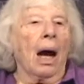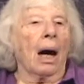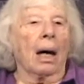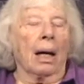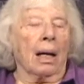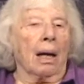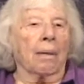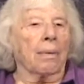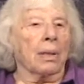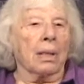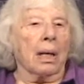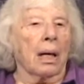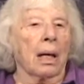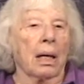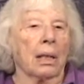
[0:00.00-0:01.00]
Uh, and I was
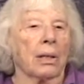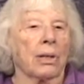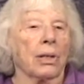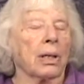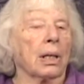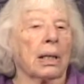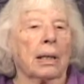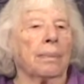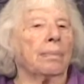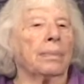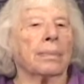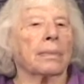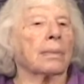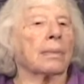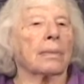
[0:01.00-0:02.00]
age um,
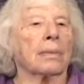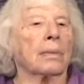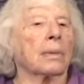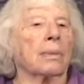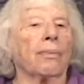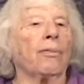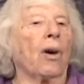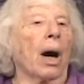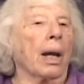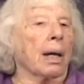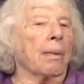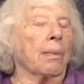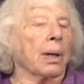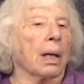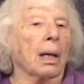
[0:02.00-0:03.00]
forty
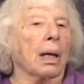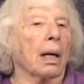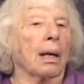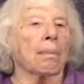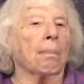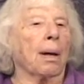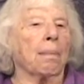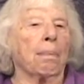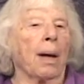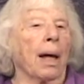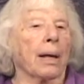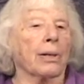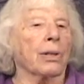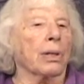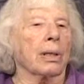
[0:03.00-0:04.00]
when I got my
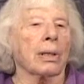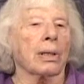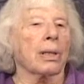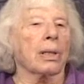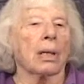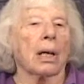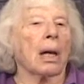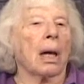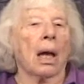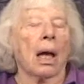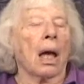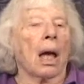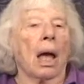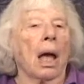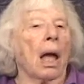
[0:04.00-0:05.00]
bachelor's.
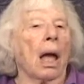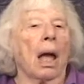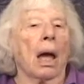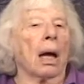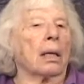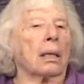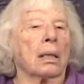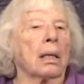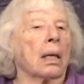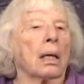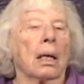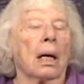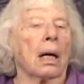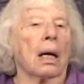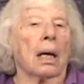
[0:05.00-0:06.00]
And
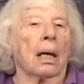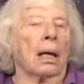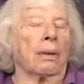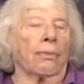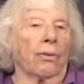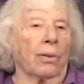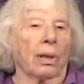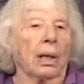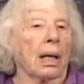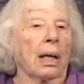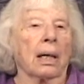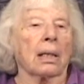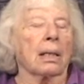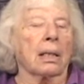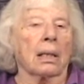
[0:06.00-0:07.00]
at forty,
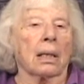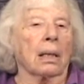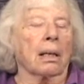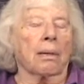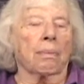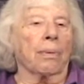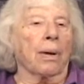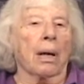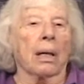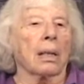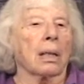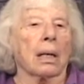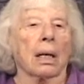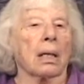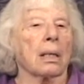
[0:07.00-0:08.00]
I started
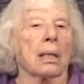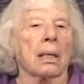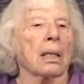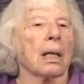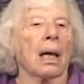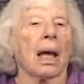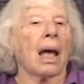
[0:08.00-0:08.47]
Brandeis,